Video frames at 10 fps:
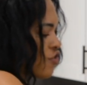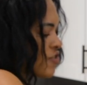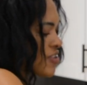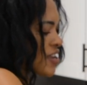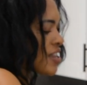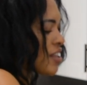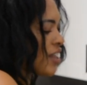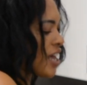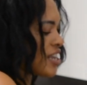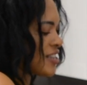just going to
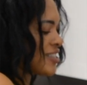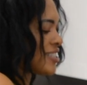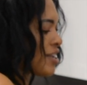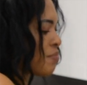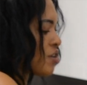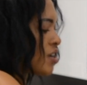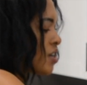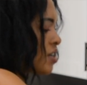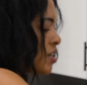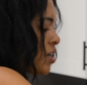let it
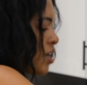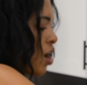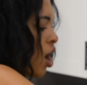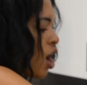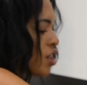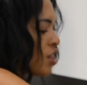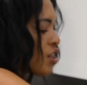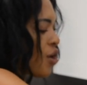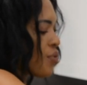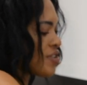simmer on
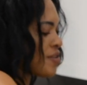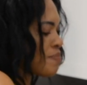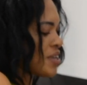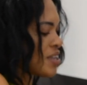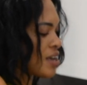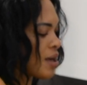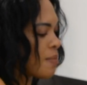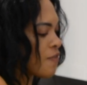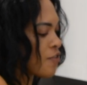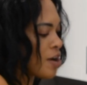low to medium
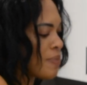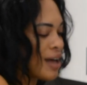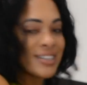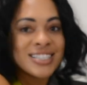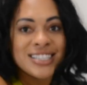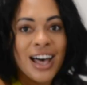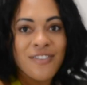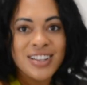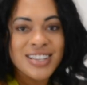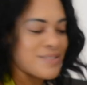for about 70